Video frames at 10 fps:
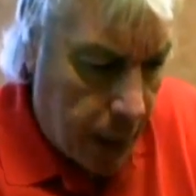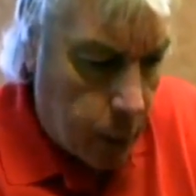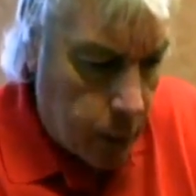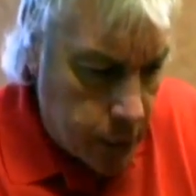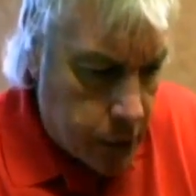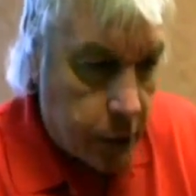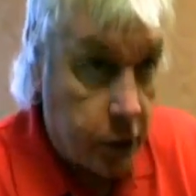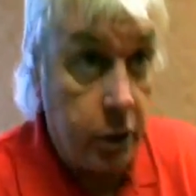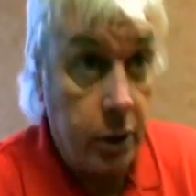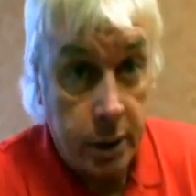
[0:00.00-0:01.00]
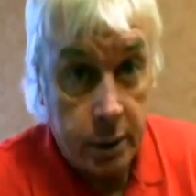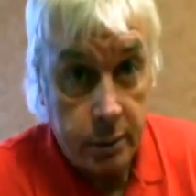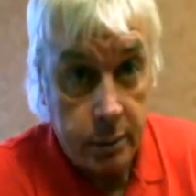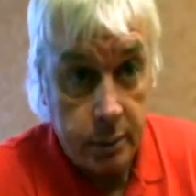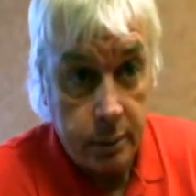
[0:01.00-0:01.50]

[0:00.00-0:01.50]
power is secured,